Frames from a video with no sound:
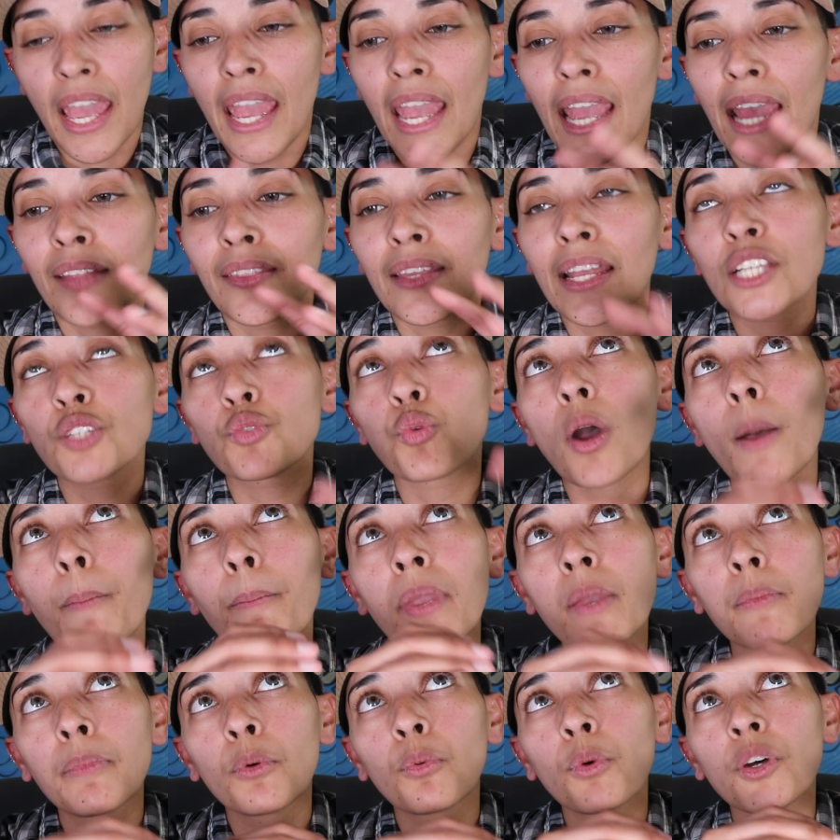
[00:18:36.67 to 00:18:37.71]
And that's what
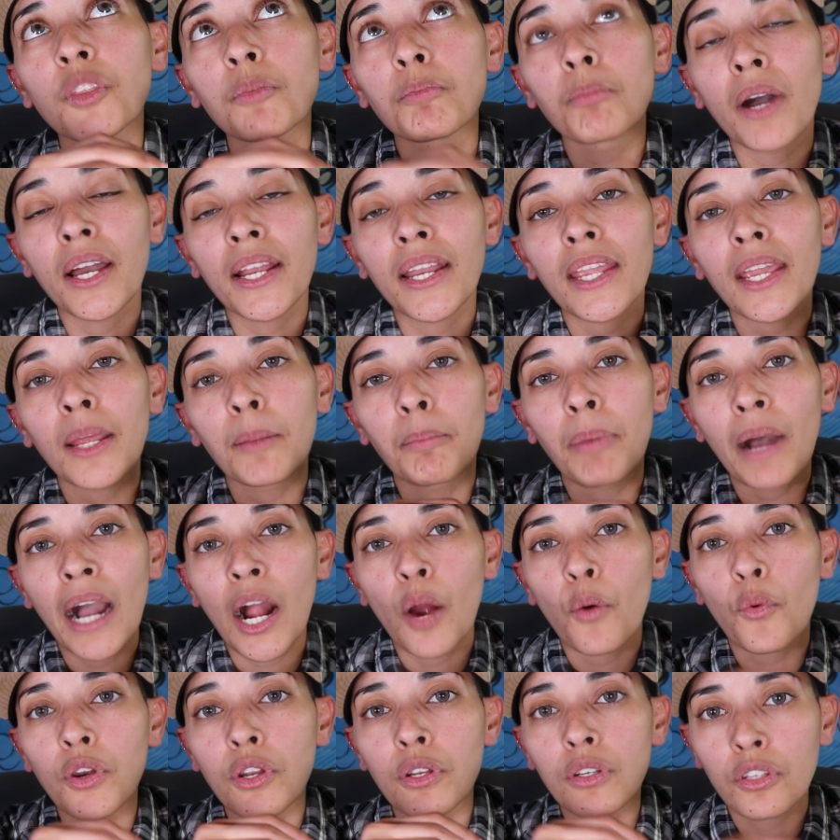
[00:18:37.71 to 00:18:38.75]
people with money and
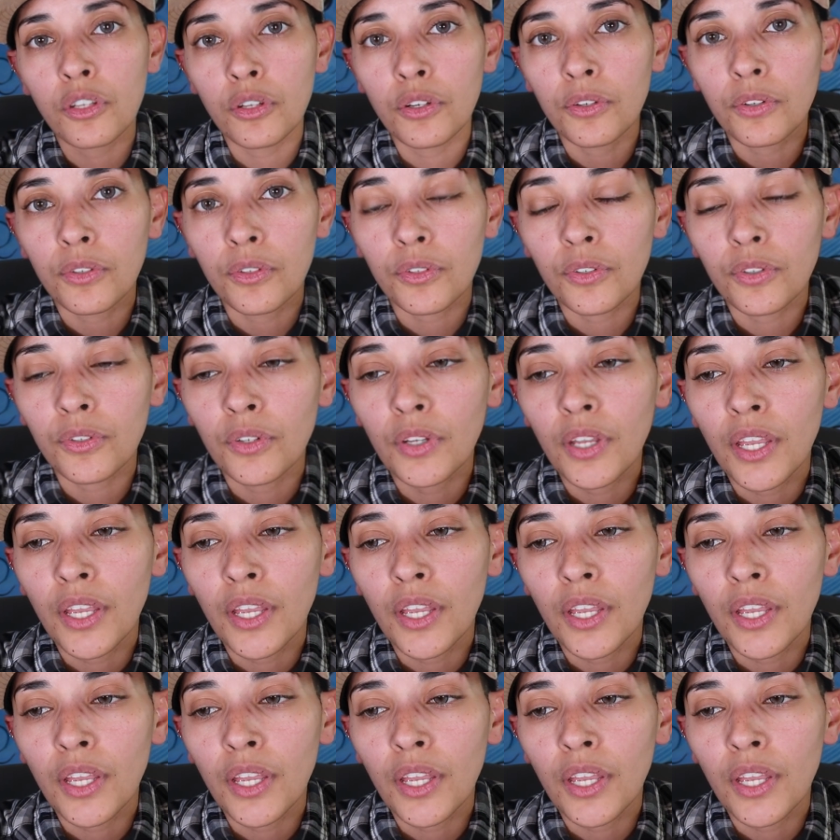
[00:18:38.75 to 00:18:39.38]
power do.